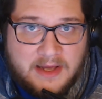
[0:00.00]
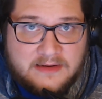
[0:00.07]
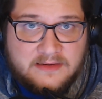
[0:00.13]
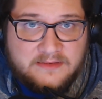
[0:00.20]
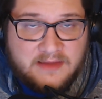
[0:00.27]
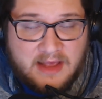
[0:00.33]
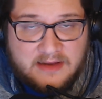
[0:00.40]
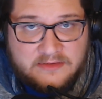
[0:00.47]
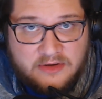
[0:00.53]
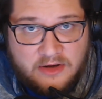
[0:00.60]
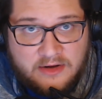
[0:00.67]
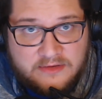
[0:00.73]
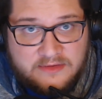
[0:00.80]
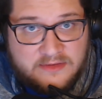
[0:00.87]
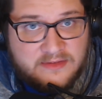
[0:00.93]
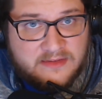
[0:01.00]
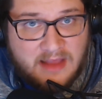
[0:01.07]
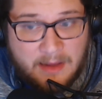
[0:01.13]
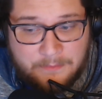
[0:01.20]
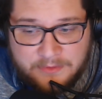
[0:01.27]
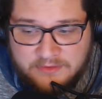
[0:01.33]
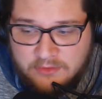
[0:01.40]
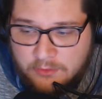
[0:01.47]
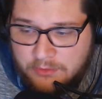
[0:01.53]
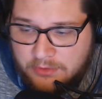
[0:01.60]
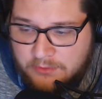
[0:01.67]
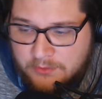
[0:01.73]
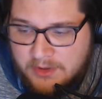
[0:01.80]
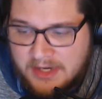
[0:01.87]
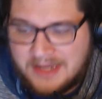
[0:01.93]
to Zach Talks. This is episode
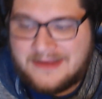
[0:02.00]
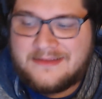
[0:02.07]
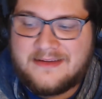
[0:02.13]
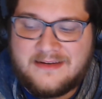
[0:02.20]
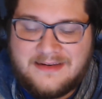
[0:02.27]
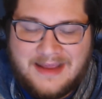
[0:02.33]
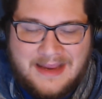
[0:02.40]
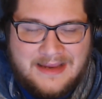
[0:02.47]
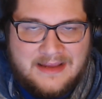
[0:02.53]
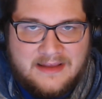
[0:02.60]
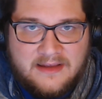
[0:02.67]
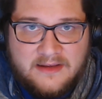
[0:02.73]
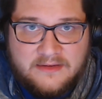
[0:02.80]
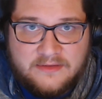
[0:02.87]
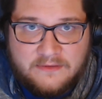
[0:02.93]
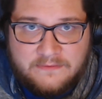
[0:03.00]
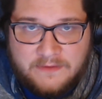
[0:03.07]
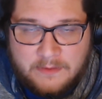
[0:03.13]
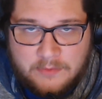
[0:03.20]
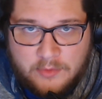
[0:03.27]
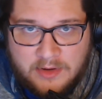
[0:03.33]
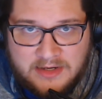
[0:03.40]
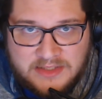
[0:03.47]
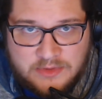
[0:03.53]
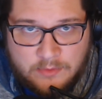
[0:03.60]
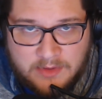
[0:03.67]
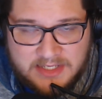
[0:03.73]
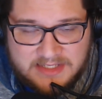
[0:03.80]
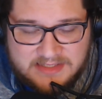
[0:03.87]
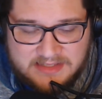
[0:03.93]
3. Today is February
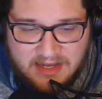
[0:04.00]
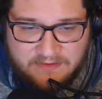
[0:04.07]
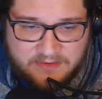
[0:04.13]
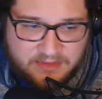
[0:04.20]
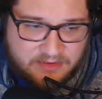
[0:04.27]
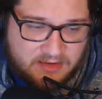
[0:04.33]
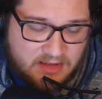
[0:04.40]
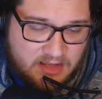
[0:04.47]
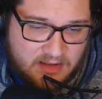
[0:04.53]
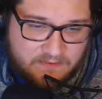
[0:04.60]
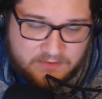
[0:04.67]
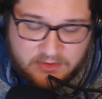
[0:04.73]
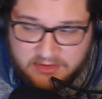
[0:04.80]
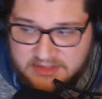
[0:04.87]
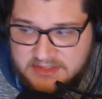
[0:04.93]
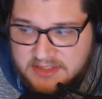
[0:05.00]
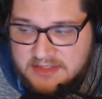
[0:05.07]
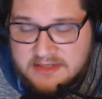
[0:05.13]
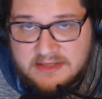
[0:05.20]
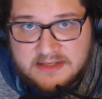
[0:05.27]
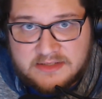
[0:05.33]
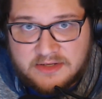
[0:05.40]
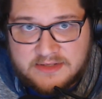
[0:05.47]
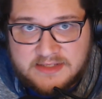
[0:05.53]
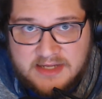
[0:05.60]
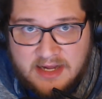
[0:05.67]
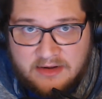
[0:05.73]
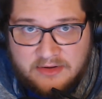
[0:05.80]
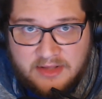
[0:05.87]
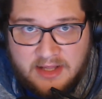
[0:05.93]
27th. You're listening to this on
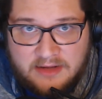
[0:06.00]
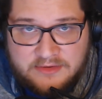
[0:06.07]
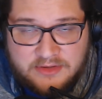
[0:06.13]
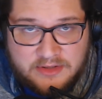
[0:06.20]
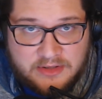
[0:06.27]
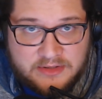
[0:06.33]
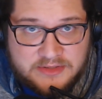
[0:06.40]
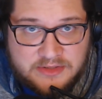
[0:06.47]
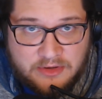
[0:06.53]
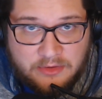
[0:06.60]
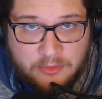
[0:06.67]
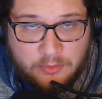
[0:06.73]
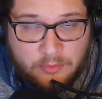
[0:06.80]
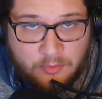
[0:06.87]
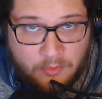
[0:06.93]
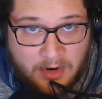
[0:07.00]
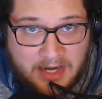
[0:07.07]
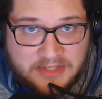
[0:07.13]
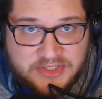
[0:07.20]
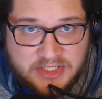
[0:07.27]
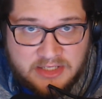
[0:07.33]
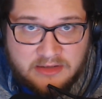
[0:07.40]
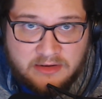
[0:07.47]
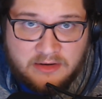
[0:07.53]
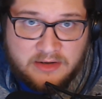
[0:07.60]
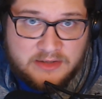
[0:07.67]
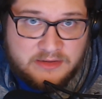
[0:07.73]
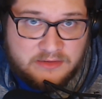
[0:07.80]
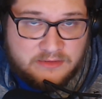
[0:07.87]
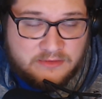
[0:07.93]
SoundCloud. You can also watch it
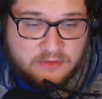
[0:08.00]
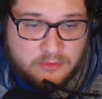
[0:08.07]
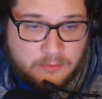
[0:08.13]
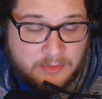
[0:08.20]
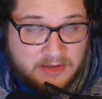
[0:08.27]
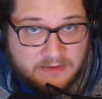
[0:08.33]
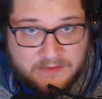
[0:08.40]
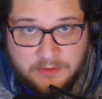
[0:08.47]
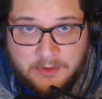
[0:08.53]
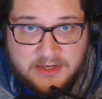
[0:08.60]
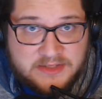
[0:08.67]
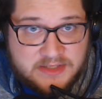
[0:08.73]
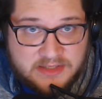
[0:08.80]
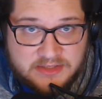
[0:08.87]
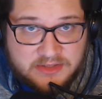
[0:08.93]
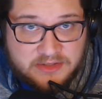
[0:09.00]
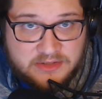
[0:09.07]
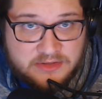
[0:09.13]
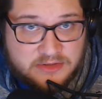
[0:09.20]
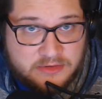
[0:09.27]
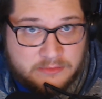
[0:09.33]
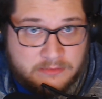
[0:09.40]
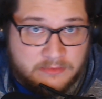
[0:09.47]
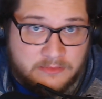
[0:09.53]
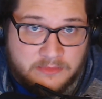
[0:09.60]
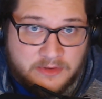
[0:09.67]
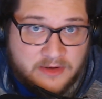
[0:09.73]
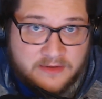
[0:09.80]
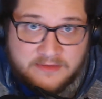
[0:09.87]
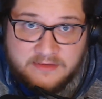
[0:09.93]
on YouTube. If you're watching this on YouTube,
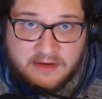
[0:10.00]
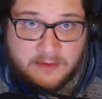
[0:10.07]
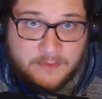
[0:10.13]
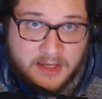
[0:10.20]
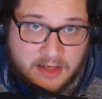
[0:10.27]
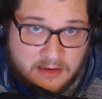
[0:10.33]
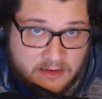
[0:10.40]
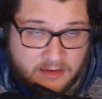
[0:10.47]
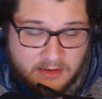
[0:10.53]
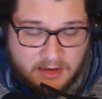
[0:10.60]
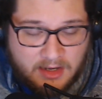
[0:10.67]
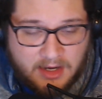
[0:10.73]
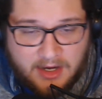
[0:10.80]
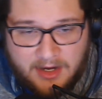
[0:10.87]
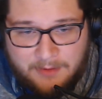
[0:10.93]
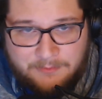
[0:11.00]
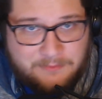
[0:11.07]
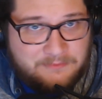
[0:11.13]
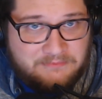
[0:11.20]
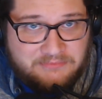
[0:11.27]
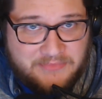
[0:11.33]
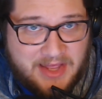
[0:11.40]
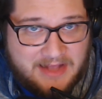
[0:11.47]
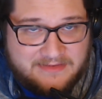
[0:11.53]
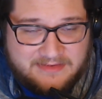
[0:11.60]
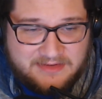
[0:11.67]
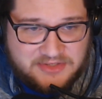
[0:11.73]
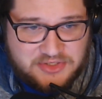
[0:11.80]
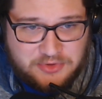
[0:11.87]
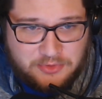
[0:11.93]
you can see me. That's
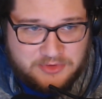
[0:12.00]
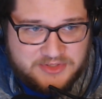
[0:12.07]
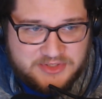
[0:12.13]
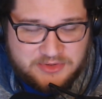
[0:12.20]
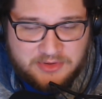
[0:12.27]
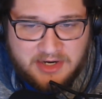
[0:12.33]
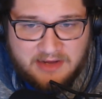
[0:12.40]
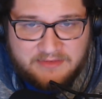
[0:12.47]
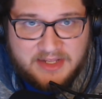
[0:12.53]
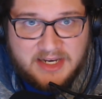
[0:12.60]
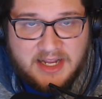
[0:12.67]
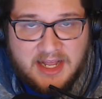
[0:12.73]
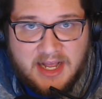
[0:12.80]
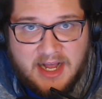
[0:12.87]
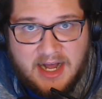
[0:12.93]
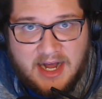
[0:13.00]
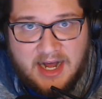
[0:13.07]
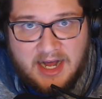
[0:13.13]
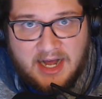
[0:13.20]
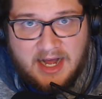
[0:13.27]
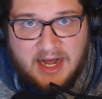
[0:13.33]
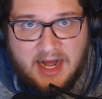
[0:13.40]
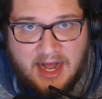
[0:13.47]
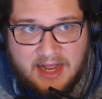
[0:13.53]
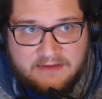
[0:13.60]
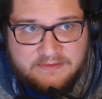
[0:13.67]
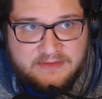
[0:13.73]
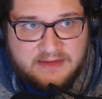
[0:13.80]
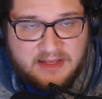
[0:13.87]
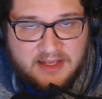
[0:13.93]
the short story of it. I
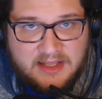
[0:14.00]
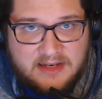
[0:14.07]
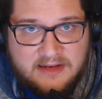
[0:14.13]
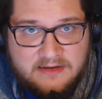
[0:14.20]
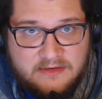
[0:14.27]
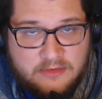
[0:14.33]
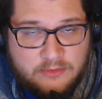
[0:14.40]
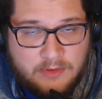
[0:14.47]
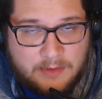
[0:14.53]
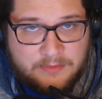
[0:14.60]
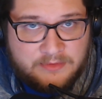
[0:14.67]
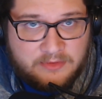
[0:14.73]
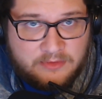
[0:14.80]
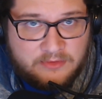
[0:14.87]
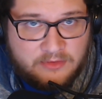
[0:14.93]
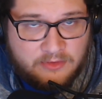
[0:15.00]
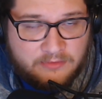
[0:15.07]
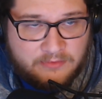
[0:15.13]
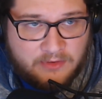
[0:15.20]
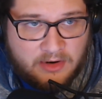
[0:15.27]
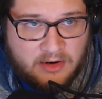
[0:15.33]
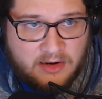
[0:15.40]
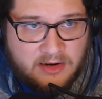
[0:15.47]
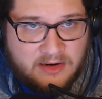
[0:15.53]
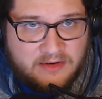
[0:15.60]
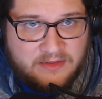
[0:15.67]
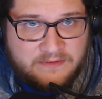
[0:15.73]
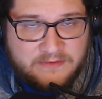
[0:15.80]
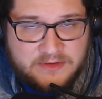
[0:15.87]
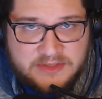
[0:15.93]
did 2 episodes so far.
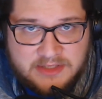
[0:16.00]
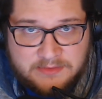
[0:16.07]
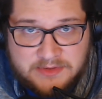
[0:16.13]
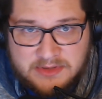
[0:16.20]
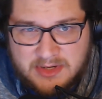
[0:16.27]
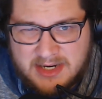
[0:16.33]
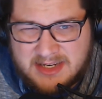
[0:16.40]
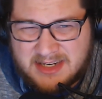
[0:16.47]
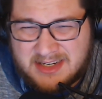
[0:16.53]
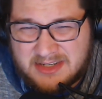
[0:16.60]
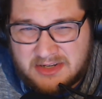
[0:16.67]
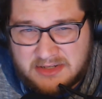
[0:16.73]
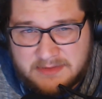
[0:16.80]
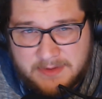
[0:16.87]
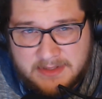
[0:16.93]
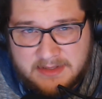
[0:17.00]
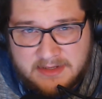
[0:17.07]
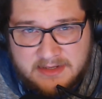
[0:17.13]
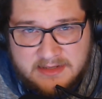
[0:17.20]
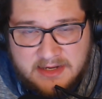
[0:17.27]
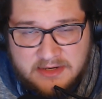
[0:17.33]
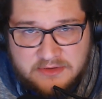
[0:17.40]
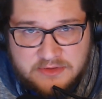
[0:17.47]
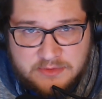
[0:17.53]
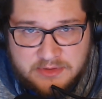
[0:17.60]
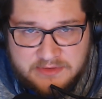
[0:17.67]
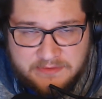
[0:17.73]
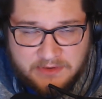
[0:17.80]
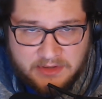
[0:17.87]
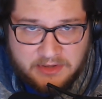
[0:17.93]
The first episode I talked about the Nintendo
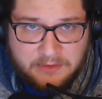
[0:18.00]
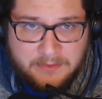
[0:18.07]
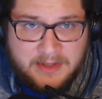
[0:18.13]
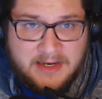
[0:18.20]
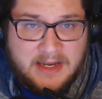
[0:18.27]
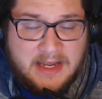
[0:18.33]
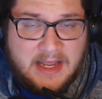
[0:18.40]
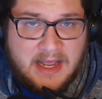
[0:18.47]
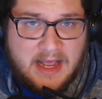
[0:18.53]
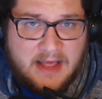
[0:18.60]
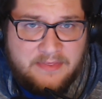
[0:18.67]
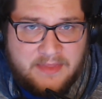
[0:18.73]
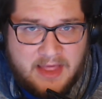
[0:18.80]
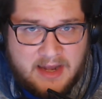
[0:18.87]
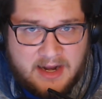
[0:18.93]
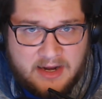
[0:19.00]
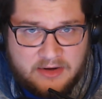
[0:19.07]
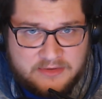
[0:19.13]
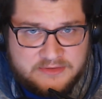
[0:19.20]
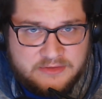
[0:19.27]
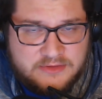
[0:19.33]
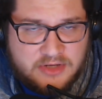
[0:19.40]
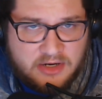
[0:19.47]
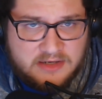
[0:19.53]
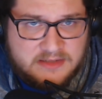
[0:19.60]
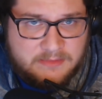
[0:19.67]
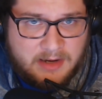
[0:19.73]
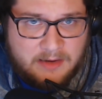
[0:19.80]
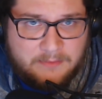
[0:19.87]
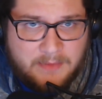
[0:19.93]
Switch for a little bit, and then I also talked
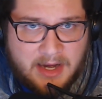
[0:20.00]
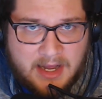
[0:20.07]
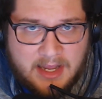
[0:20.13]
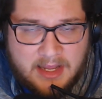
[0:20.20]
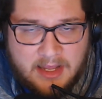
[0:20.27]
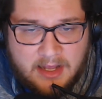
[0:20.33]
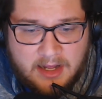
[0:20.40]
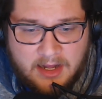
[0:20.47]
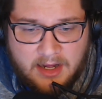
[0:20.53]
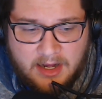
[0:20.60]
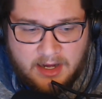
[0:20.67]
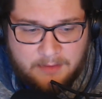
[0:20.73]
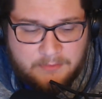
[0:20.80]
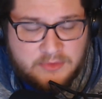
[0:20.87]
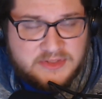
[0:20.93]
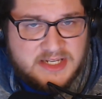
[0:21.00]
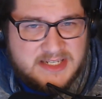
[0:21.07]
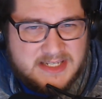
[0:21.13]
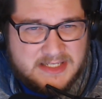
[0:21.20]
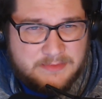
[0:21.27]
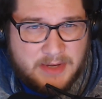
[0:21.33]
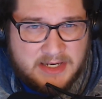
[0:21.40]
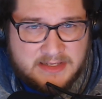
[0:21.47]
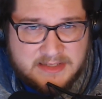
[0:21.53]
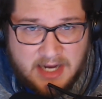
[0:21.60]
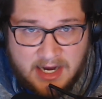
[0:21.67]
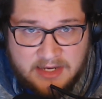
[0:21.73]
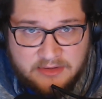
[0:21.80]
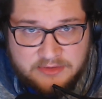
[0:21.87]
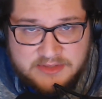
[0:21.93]
about my most anticipated
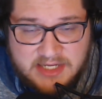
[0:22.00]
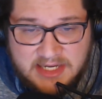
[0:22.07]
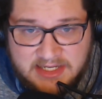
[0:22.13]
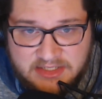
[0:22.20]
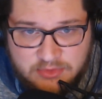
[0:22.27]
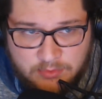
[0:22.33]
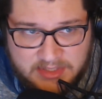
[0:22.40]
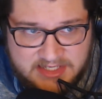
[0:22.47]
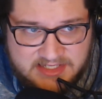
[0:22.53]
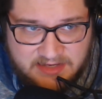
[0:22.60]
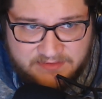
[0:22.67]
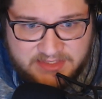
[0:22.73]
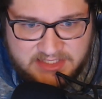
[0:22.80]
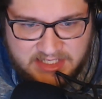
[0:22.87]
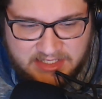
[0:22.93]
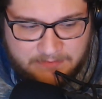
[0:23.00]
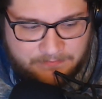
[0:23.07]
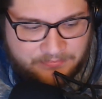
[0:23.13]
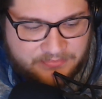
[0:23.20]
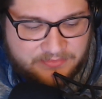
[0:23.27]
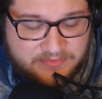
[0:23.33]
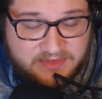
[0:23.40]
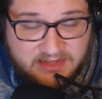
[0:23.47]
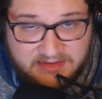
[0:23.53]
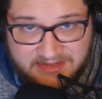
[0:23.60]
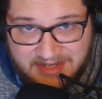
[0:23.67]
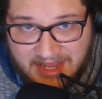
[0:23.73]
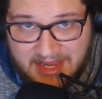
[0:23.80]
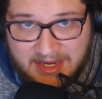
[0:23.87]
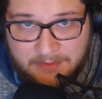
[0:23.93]
titles in 2017.
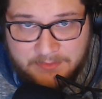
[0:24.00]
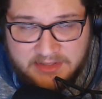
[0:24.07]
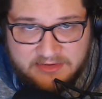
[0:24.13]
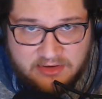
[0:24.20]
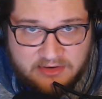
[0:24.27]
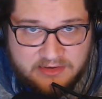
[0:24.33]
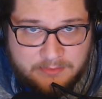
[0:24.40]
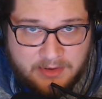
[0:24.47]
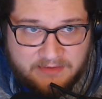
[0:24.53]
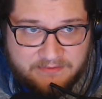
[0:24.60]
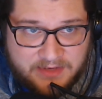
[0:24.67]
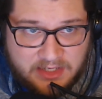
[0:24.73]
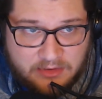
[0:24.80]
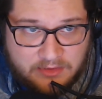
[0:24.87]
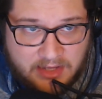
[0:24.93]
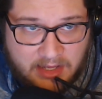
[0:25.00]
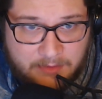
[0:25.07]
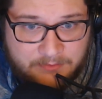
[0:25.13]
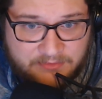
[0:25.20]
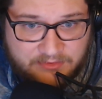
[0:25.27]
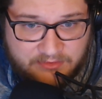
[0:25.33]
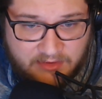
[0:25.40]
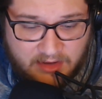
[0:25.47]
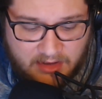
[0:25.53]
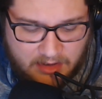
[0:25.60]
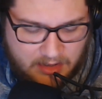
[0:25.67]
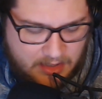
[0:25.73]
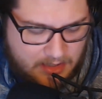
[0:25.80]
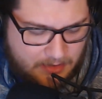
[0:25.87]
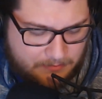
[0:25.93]
Today, I'm going to talk to you about video games
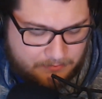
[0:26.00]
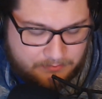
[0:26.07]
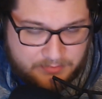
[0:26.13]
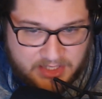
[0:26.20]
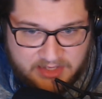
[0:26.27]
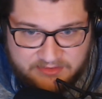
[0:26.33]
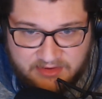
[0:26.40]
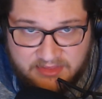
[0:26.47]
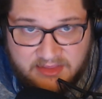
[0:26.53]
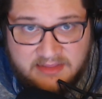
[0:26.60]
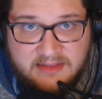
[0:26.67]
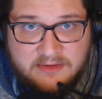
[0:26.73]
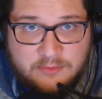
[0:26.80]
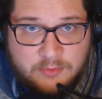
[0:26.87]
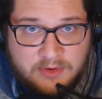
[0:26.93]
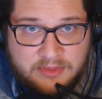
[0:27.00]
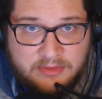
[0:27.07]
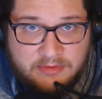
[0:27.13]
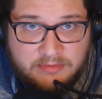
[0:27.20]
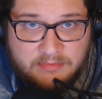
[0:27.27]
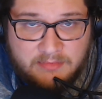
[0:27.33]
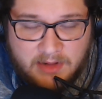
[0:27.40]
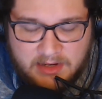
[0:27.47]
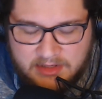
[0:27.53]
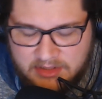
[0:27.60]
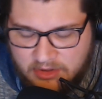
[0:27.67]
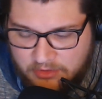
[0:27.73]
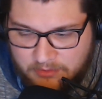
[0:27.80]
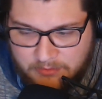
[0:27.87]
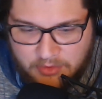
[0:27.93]
because I think that's what
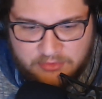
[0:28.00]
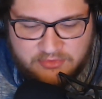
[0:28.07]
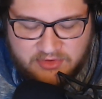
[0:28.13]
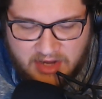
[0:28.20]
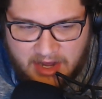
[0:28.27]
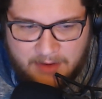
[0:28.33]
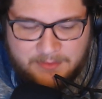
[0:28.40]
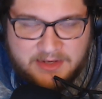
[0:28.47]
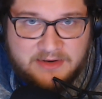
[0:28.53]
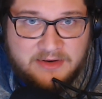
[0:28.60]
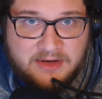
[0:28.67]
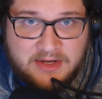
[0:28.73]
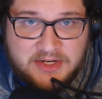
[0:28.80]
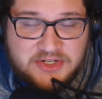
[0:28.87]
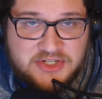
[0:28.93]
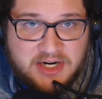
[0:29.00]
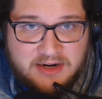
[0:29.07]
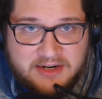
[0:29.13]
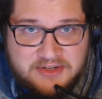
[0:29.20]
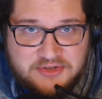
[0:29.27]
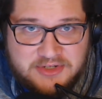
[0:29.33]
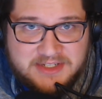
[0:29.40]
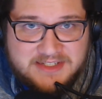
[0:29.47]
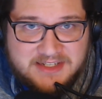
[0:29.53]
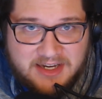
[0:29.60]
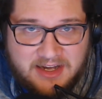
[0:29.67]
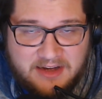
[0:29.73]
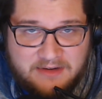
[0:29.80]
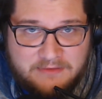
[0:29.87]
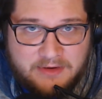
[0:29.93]
the most common shared interest
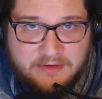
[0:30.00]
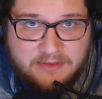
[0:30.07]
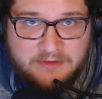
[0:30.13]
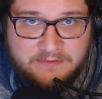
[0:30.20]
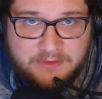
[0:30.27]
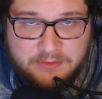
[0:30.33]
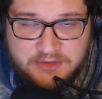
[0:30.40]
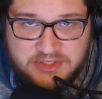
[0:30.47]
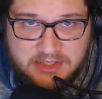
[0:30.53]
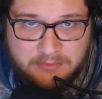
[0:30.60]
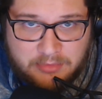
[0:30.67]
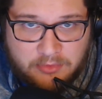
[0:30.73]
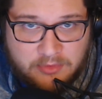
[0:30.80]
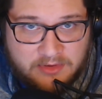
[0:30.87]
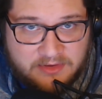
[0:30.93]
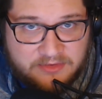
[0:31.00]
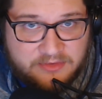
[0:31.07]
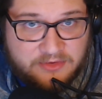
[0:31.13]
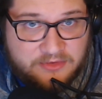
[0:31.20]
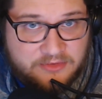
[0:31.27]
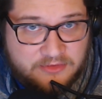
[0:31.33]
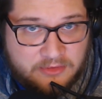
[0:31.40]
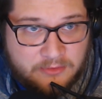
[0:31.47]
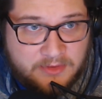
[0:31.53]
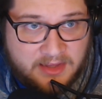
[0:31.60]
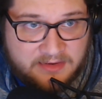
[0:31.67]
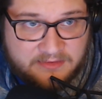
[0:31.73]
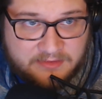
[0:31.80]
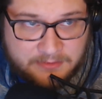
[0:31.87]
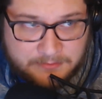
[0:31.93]
of the viewership or listeners to this,